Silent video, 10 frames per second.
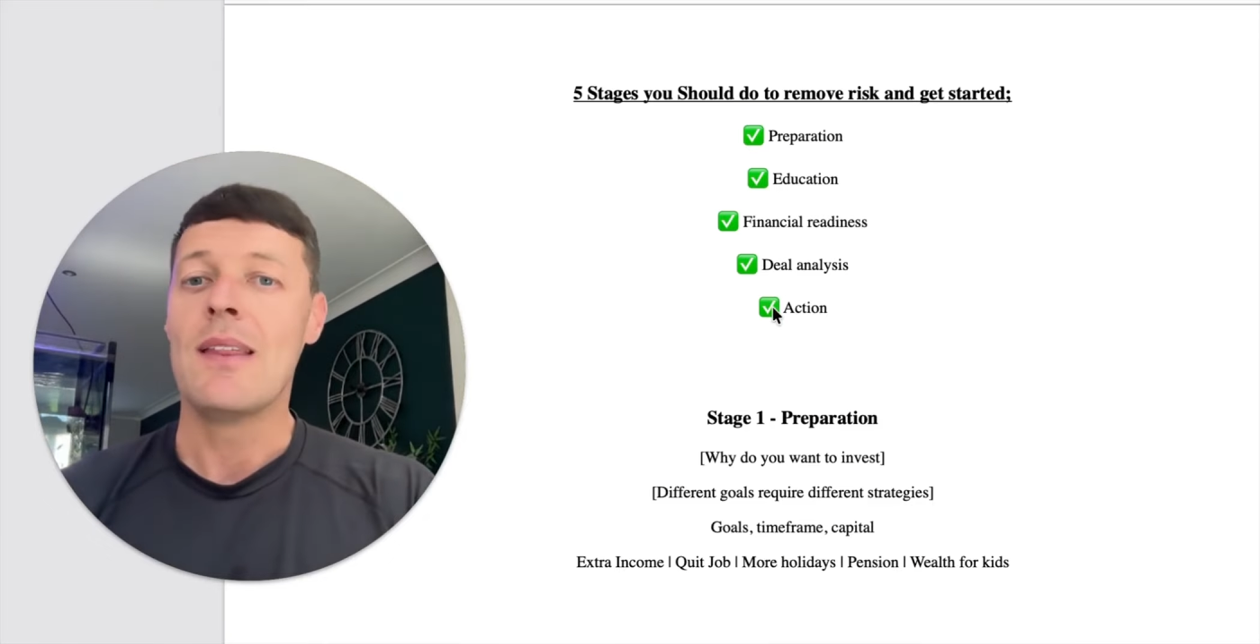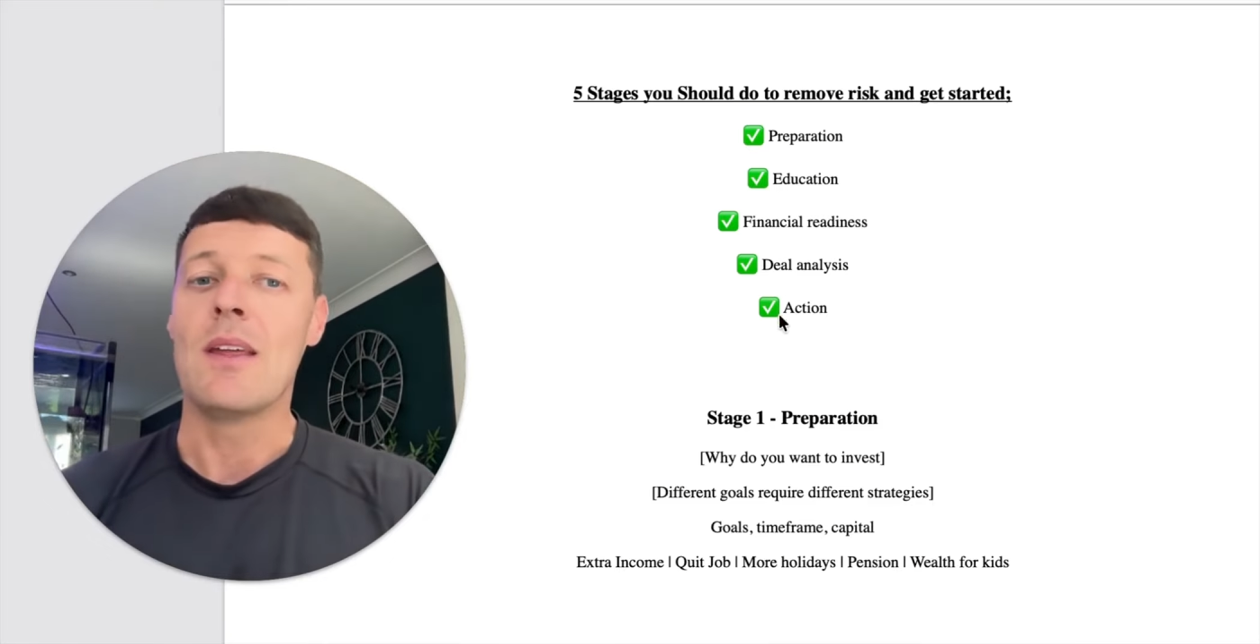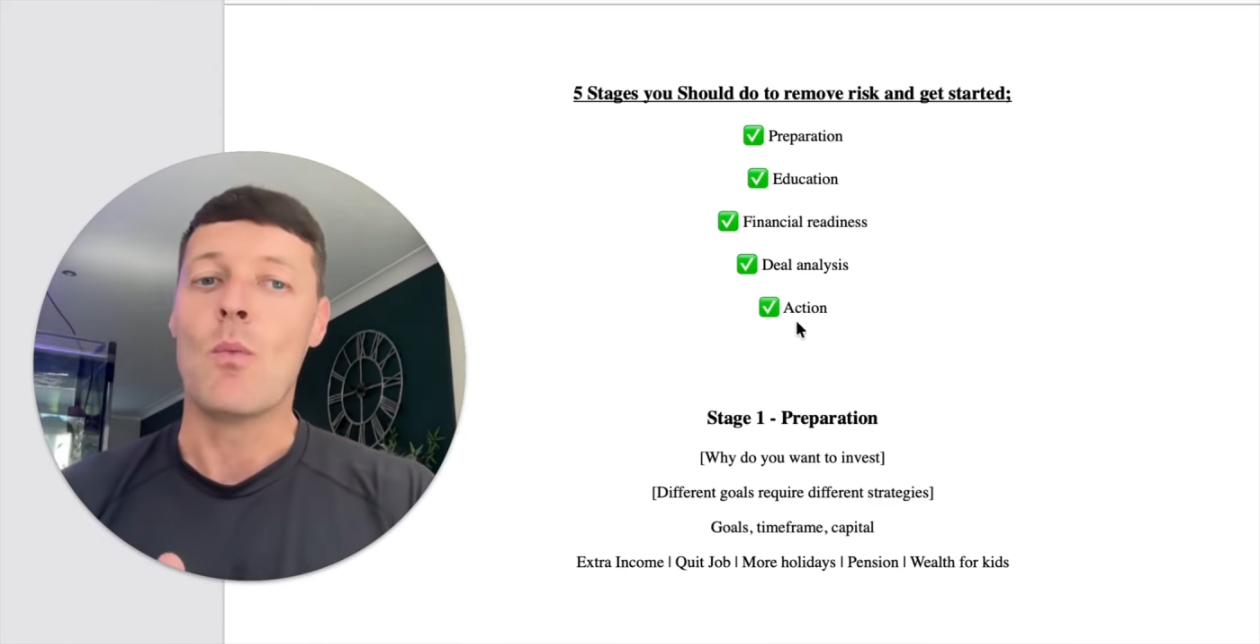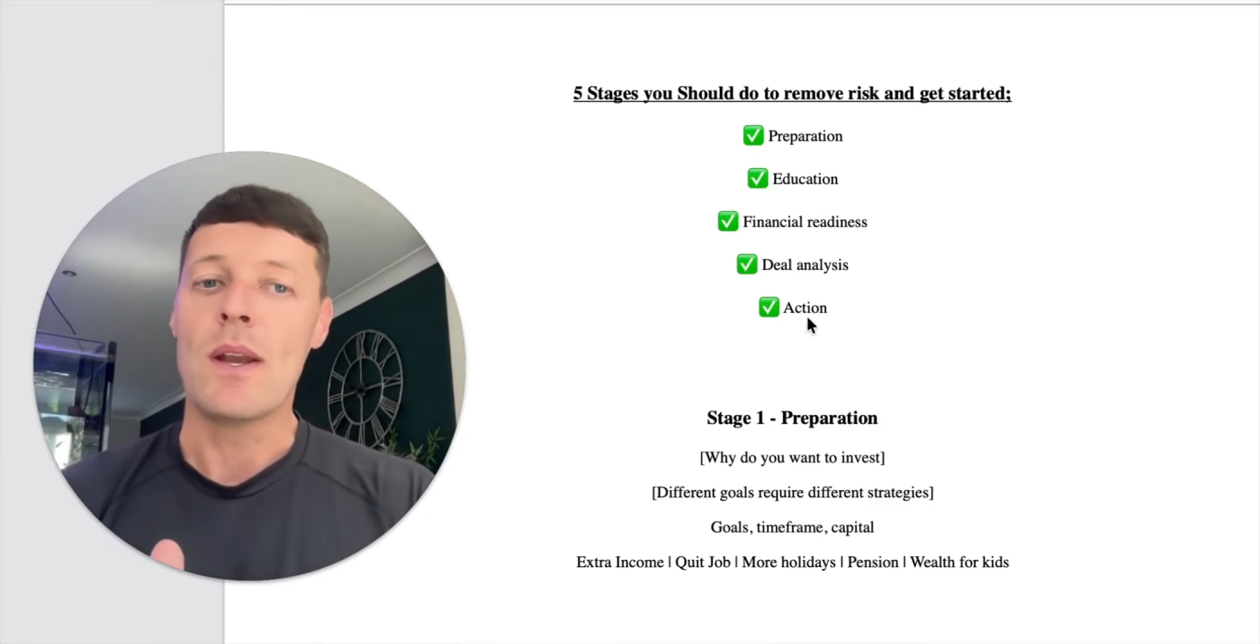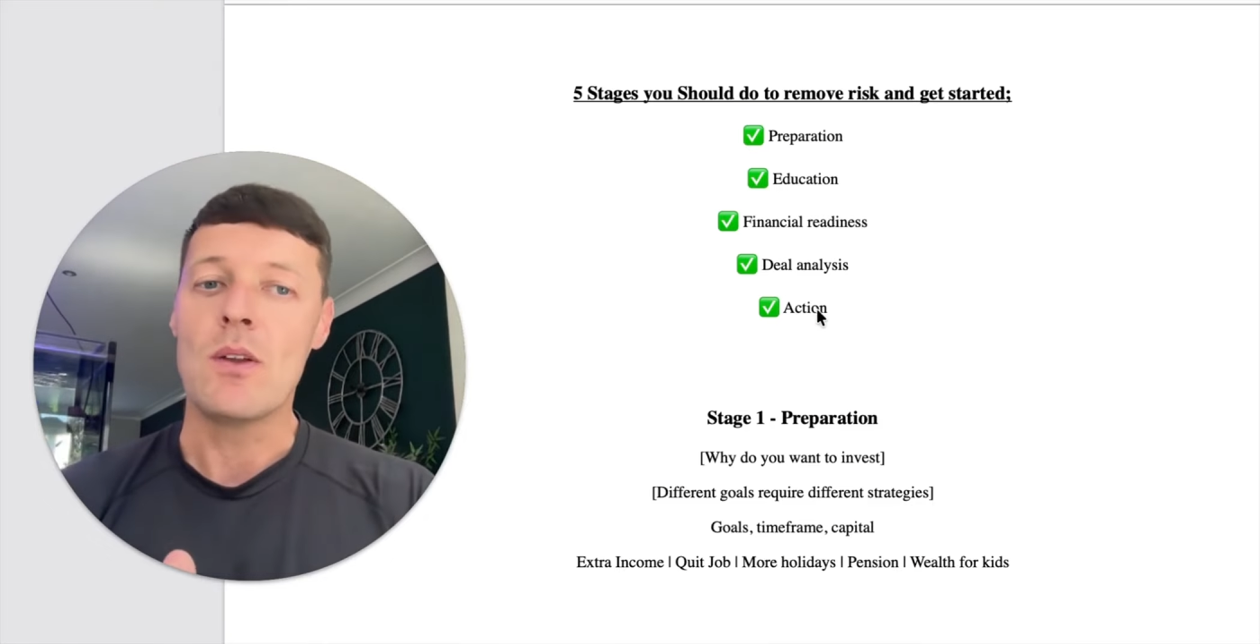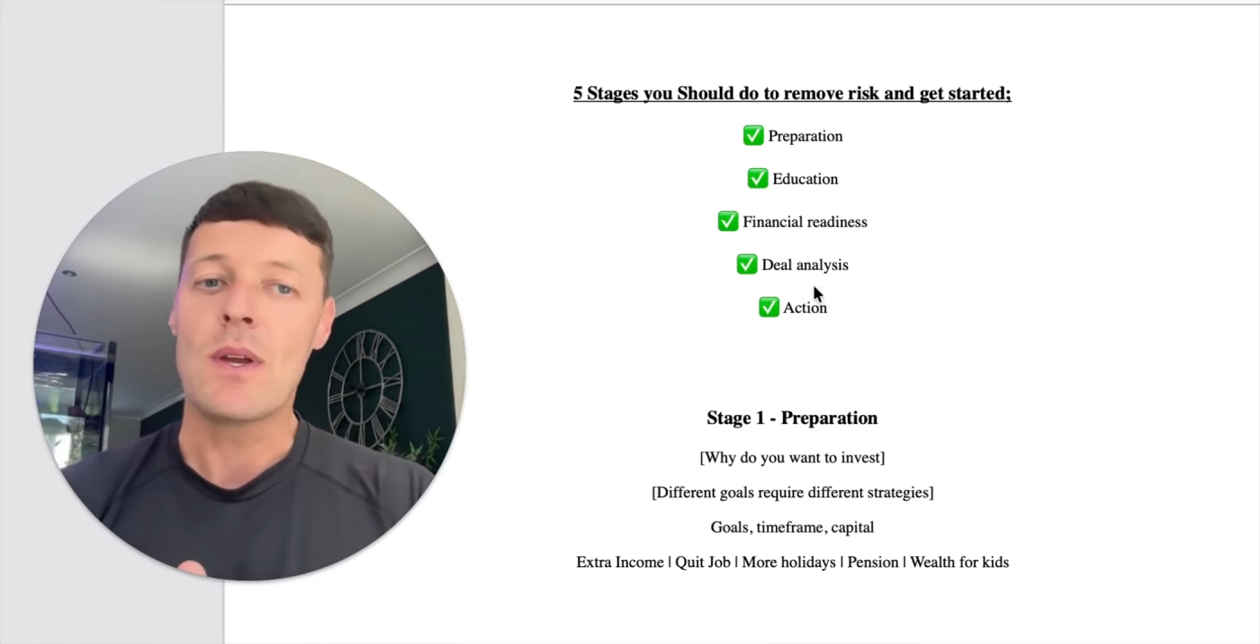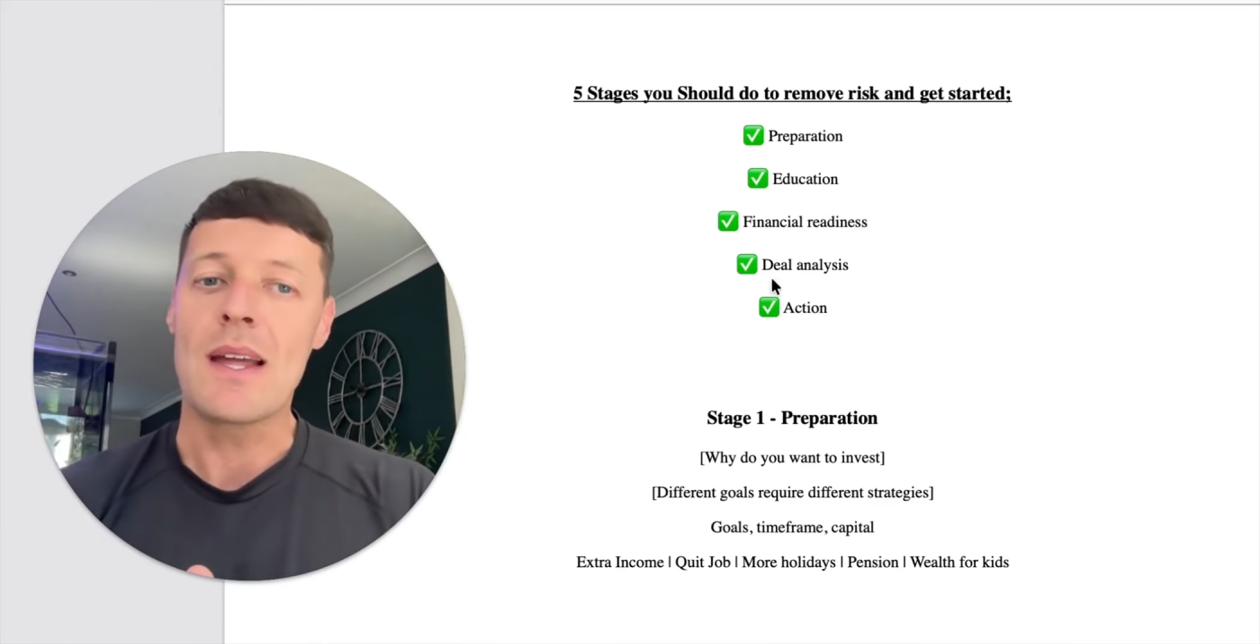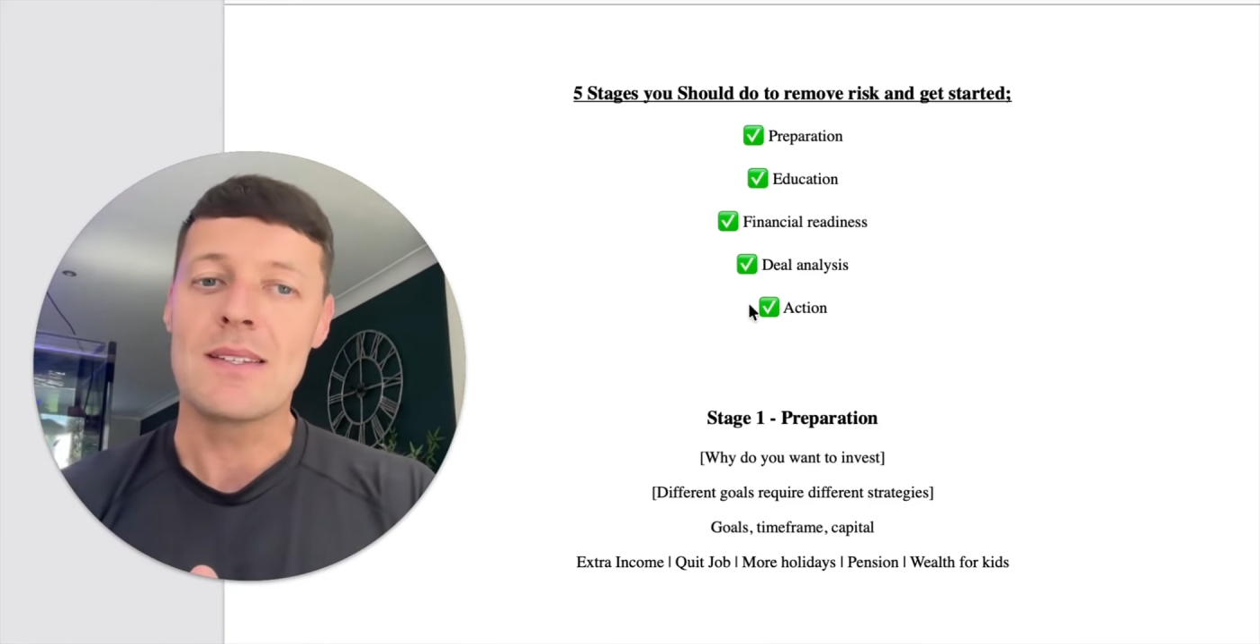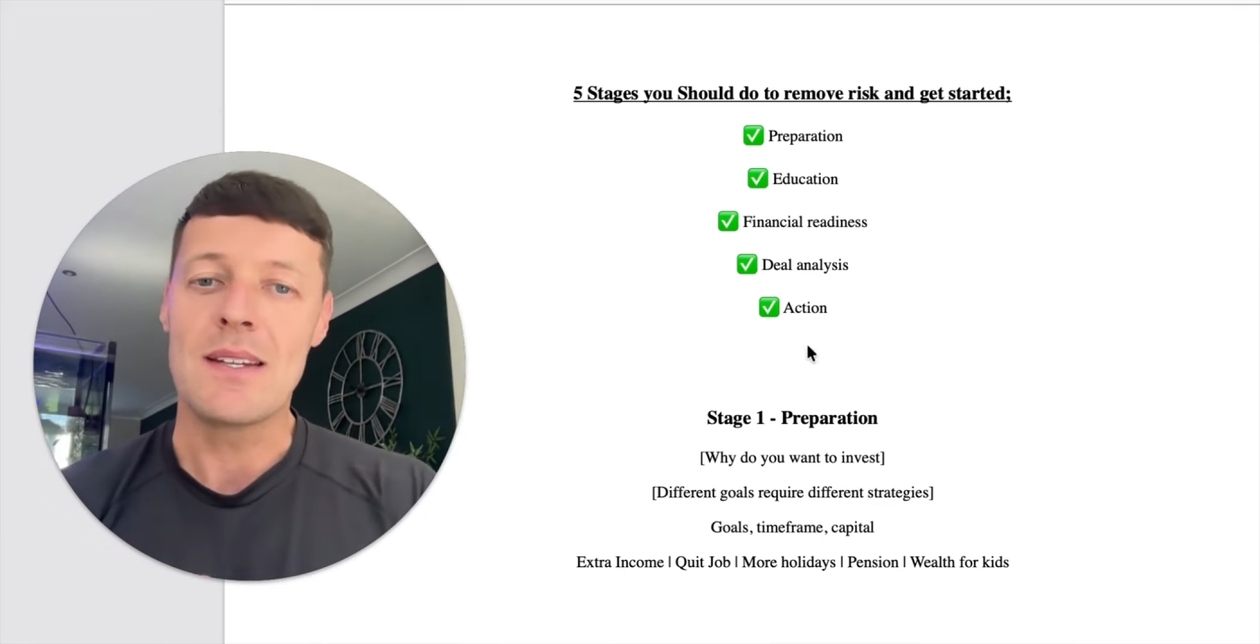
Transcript: Then when you get to